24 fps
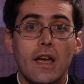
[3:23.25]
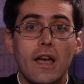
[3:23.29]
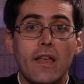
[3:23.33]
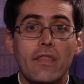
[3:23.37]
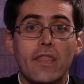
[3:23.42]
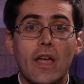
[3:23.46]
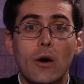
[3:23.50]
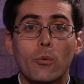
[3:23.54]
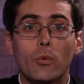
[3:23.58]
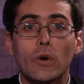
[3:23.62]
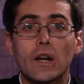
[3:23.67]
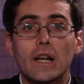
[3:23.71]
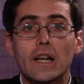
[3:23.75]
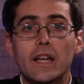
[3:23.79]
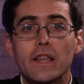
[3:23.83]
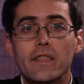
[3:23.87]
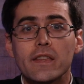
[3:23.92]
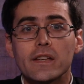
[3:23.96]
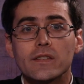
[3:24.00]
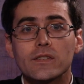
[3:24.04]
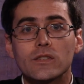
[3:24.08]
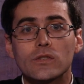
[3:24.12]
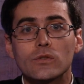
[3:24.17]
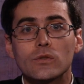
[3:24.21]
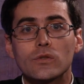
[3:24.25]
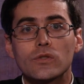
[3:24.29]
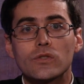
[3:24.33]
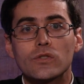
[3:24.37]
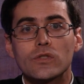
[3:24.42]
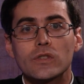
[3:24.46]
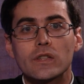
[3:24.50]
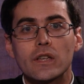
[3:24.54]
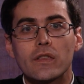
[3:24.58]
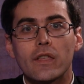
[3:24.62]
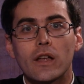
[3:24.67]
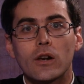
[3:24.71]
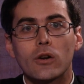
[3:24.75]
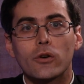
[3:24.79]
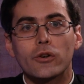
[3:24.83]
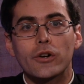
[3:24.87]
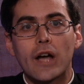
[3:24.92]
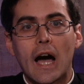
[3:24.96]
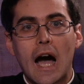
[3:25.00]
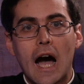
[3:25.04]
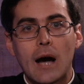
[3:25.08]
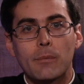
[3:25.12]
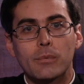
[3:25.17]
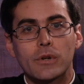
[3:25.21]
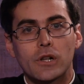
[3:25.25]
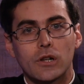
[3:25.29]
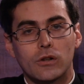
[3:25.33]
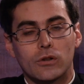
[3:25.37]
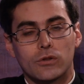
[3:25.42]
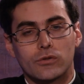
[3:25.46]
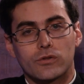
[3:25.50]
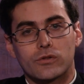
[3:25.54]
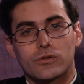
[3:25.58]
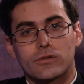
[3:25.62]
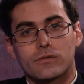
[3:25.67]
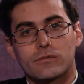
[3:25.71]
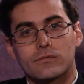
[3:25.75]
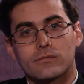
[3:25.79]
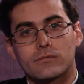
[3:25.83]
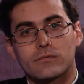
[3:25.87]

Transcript: that will lead us to see the Lord up close.